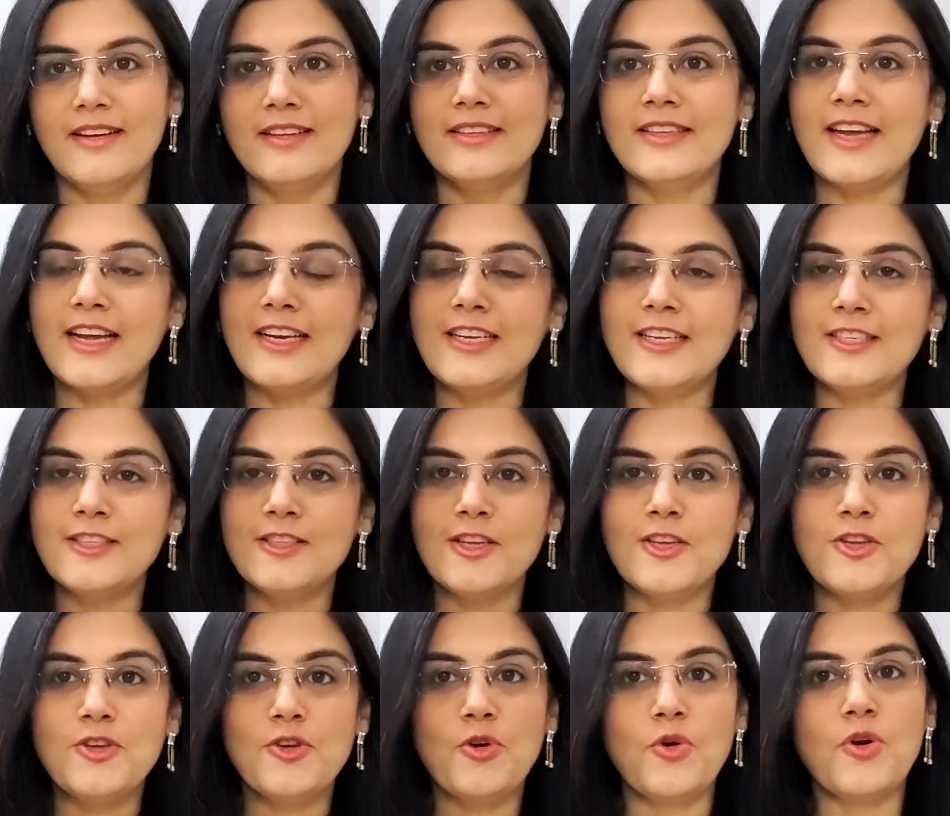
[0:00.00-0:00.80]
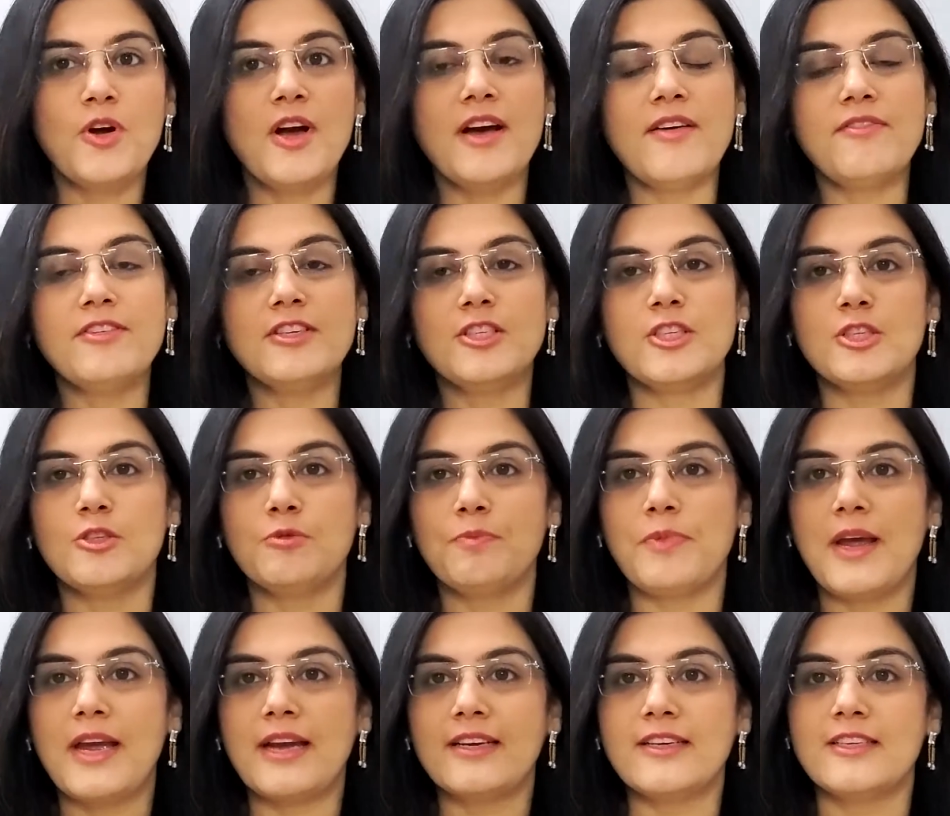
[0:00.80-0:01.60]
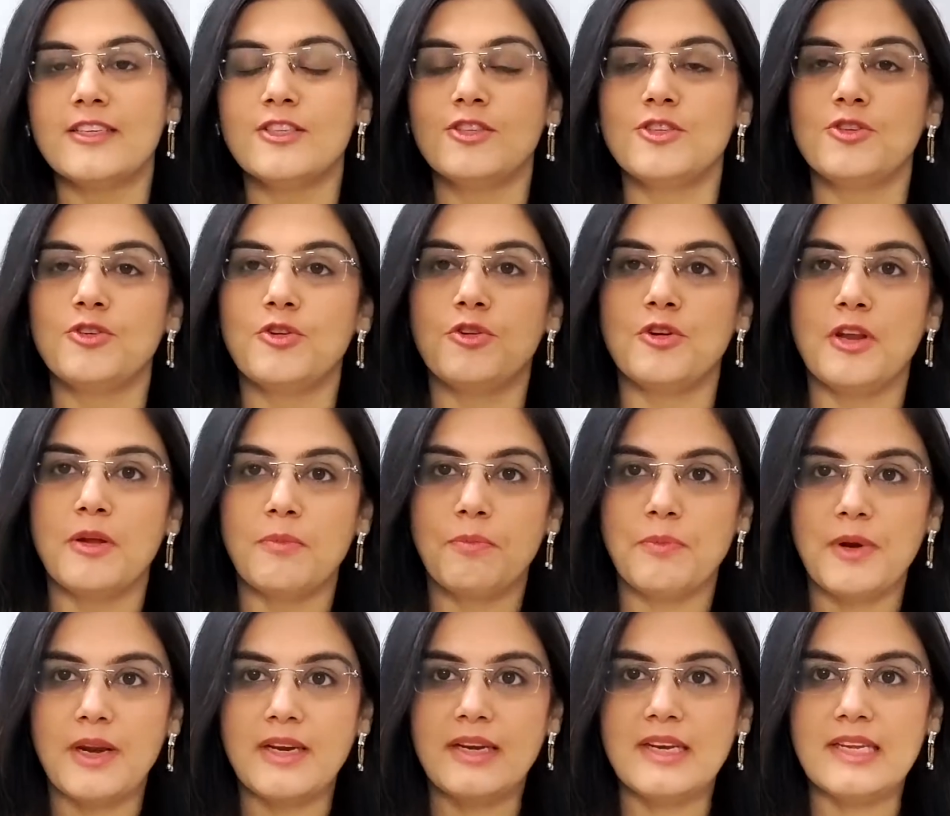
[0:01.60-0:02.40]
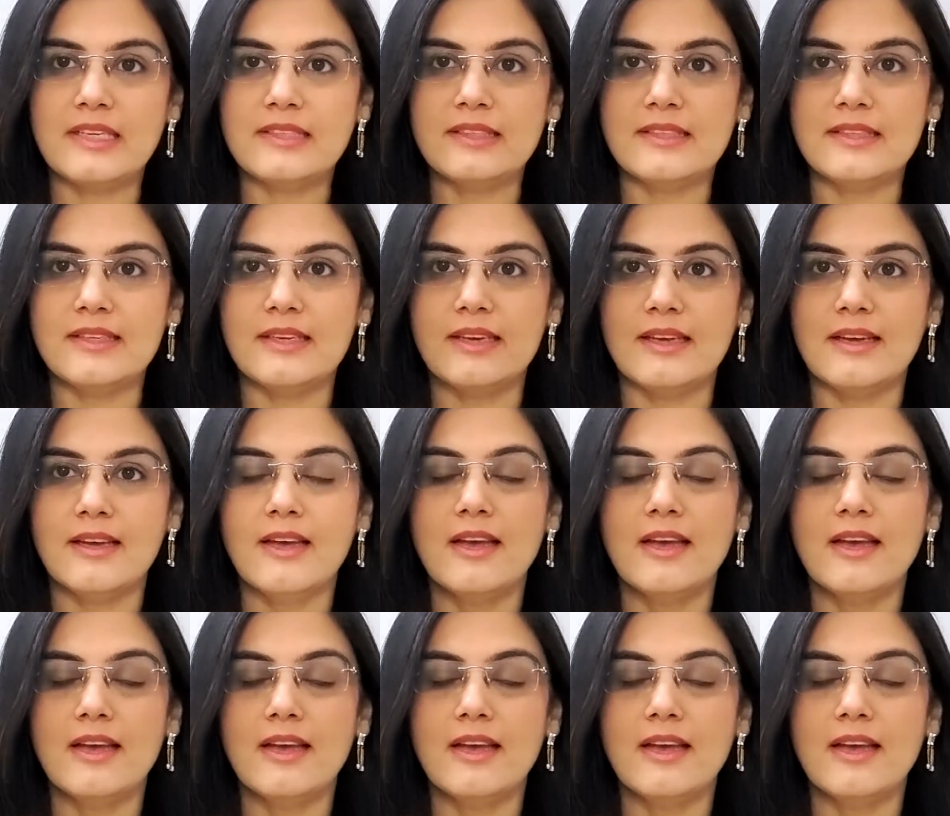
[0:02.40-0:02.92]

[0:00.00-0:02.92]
That is the yoga which is practiced during pregnancy.